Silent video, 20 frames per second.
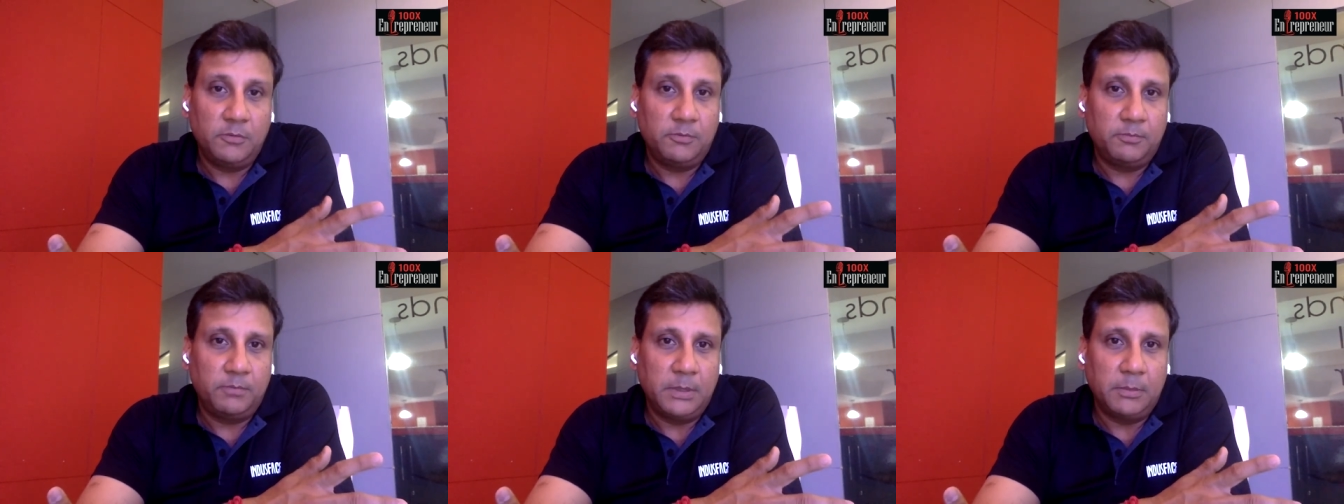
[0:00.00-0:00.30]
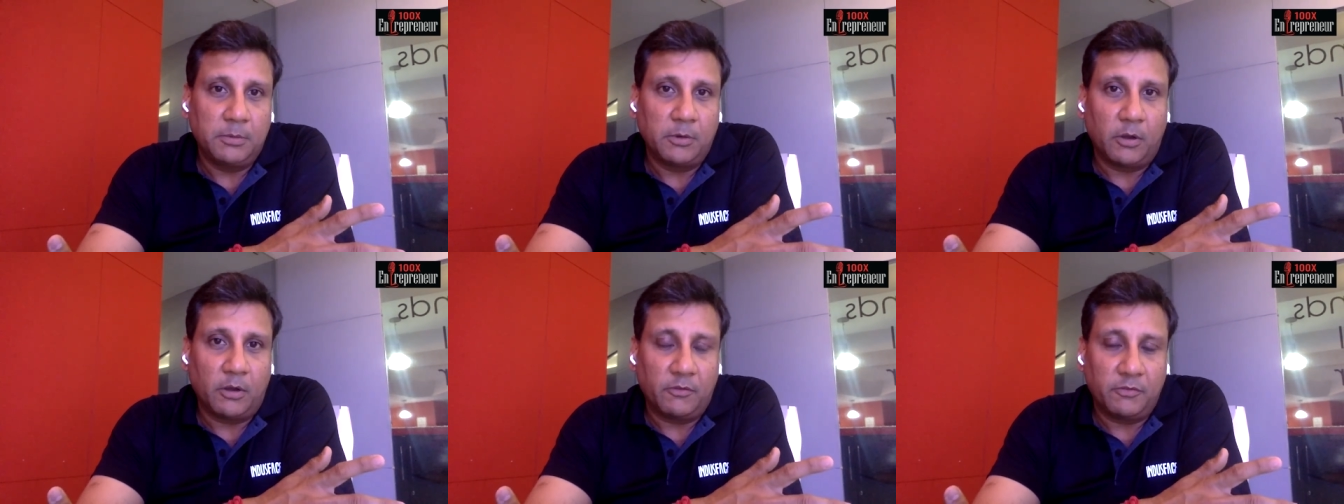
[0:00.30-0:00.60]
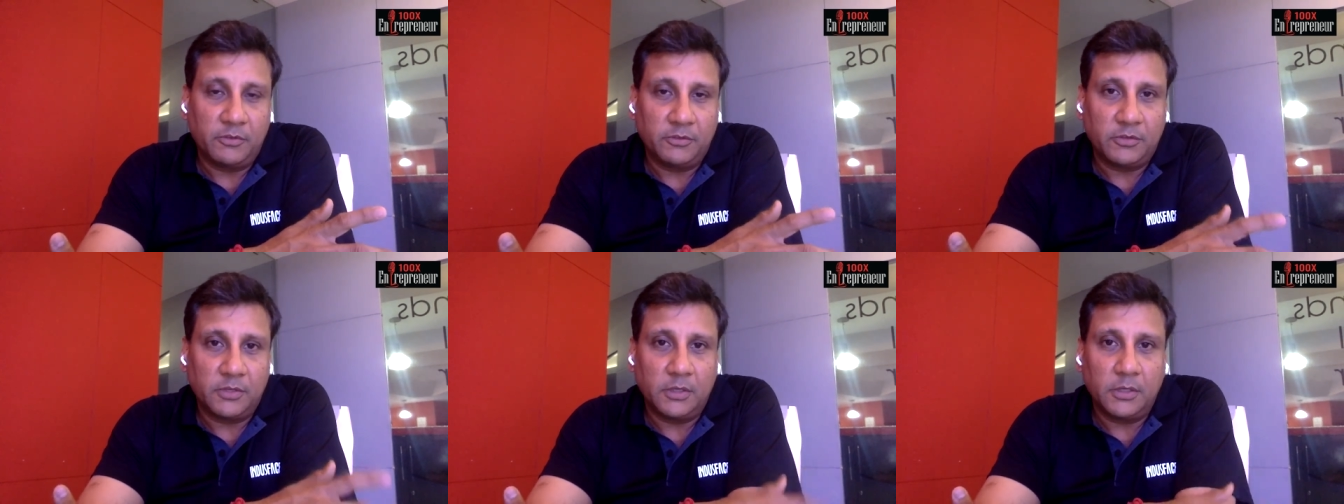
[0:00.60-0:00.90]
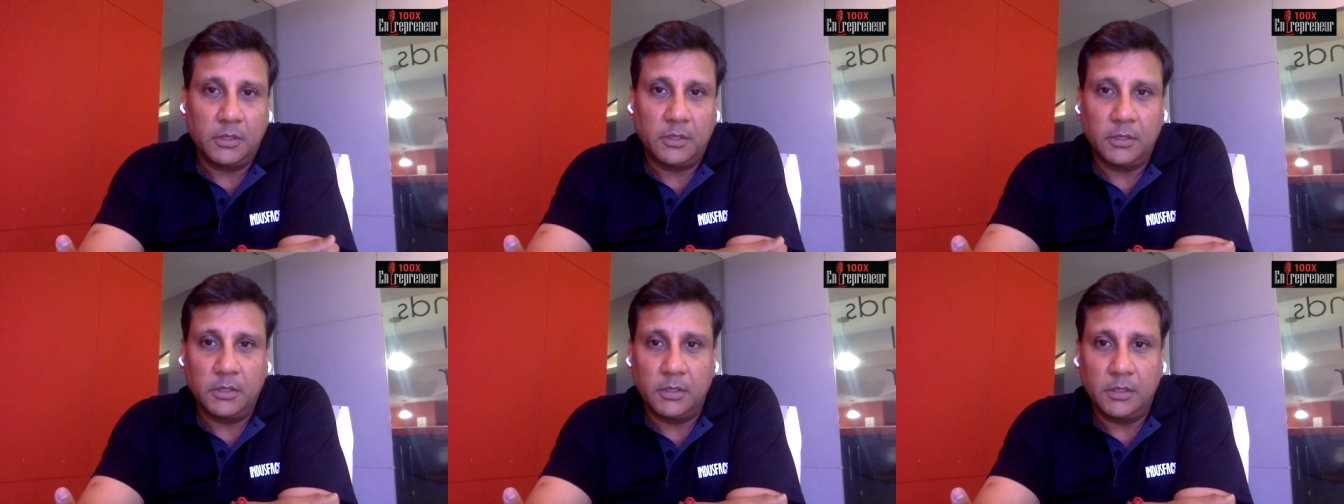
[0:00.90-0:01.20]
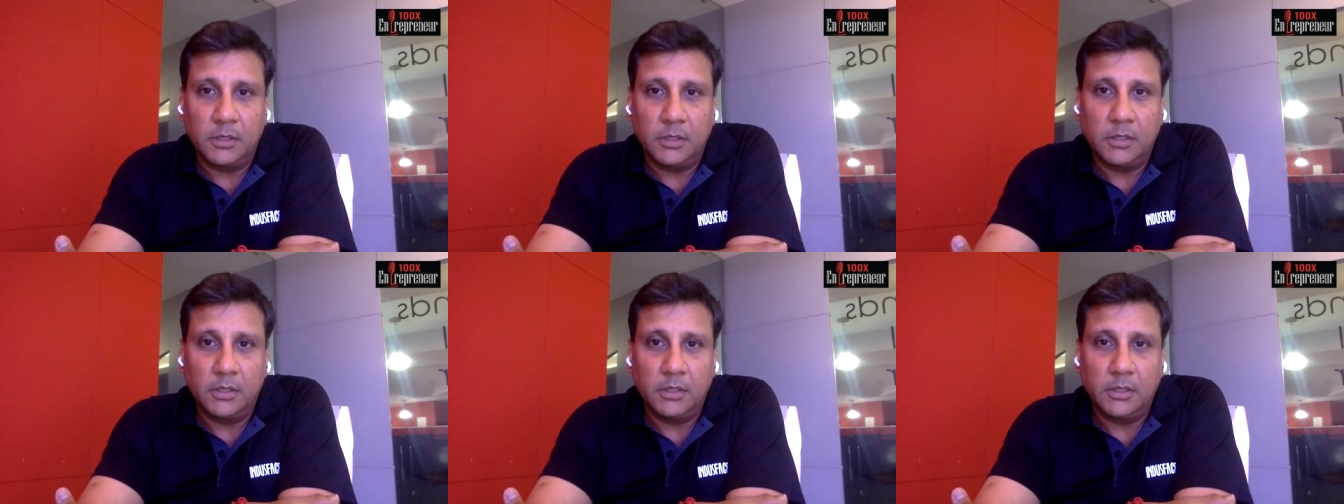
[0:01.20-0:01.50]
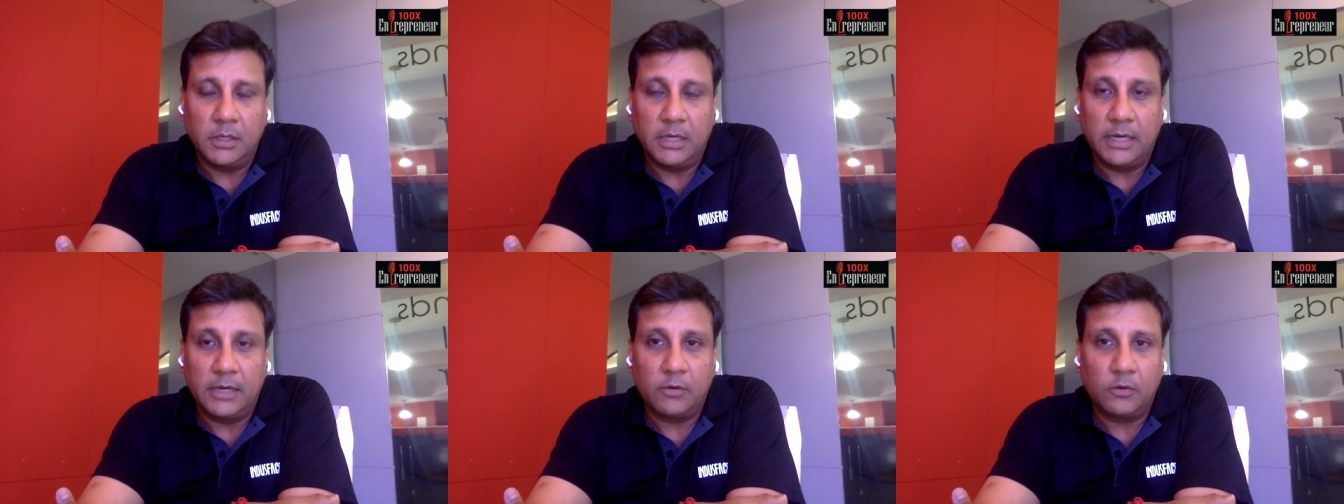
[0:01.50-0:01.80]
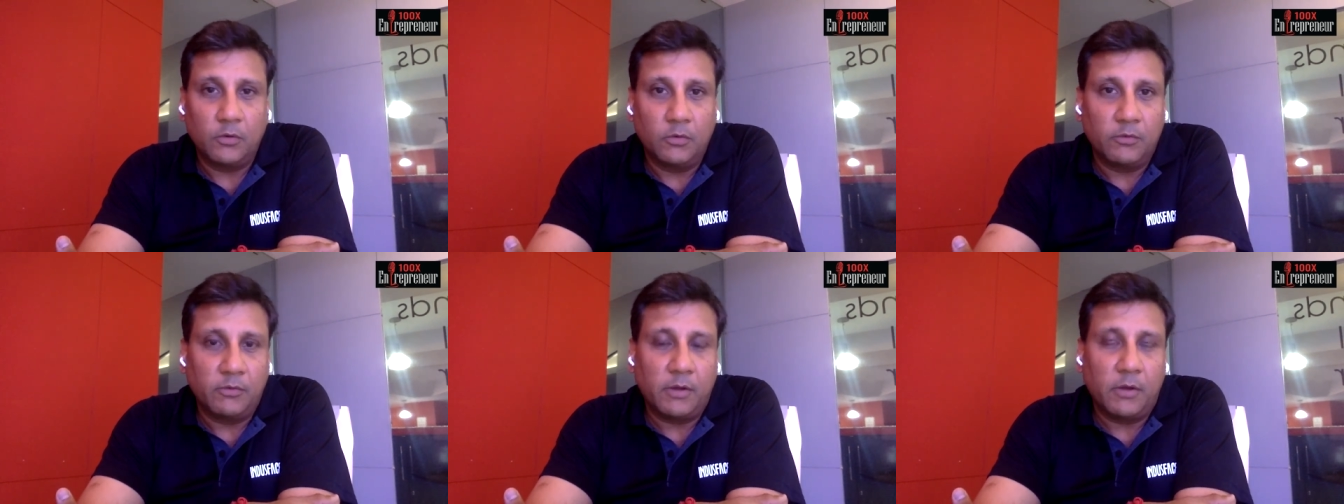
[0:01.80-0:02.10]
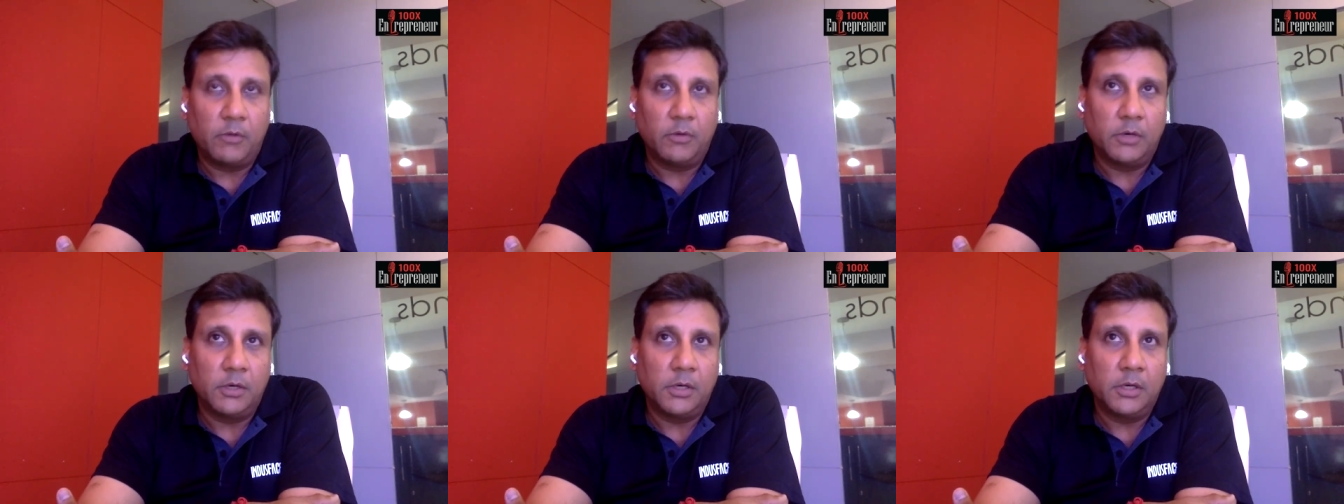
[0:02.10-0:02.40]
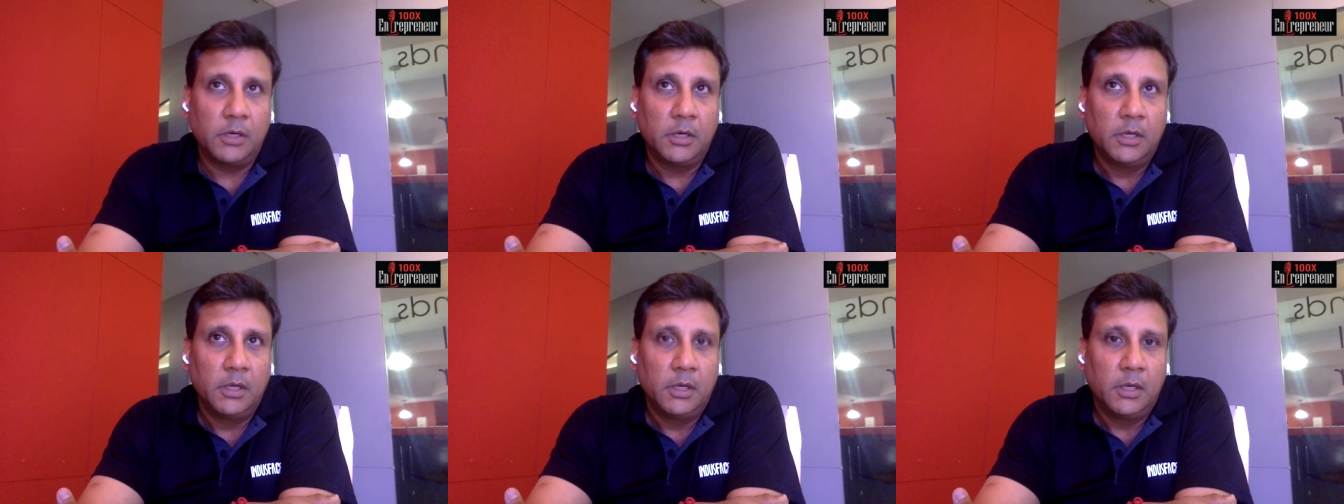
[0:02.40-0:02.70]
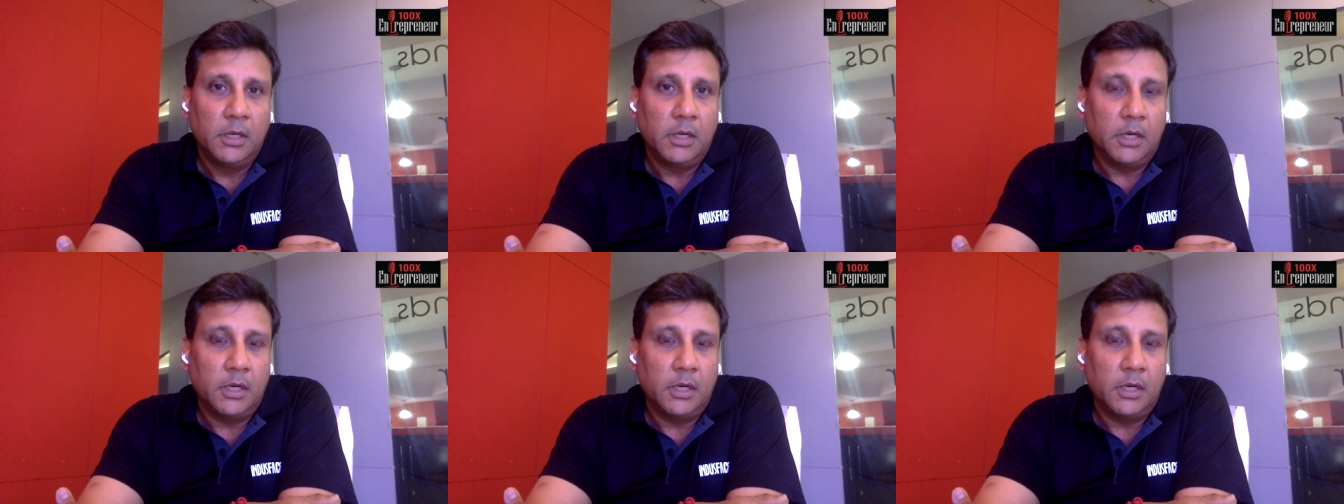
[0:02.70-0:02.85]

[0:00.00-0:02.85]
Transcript: Chief People Officer, and a co-founder.